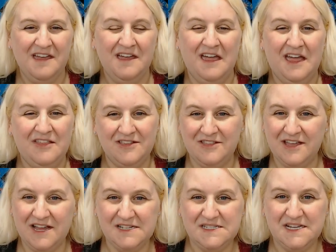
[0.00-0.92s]
And then,
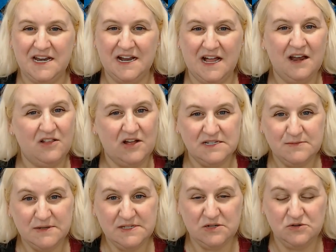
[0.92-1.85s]
like I said, I kind of lost
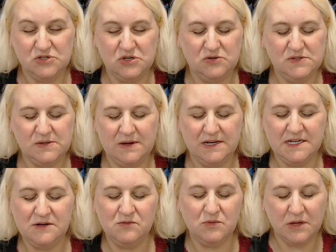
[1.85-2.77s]
my sojo, so I
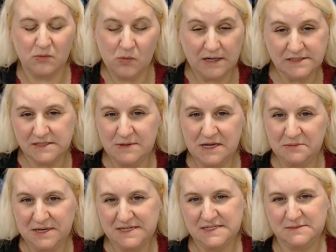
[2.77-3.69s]
didn't really want to be in
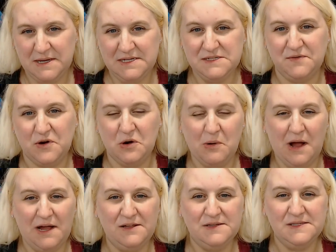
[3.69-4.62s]
my space for a
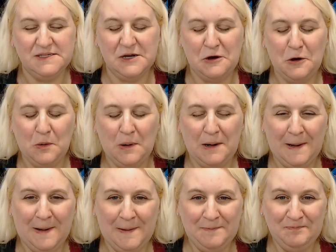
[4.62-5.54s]
while. So
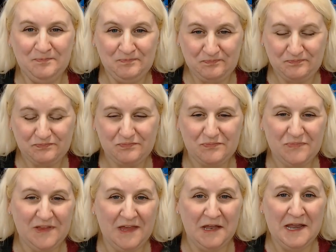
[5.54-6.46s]
um,
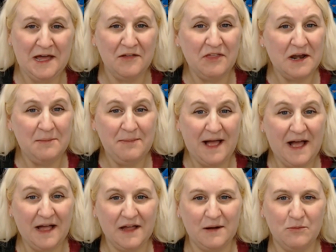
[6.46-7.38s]
now that I'm
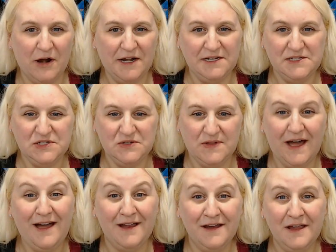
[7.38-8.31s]
back, I'm ready to do
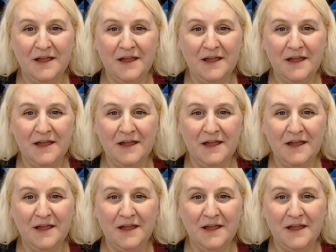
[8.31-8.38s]
that.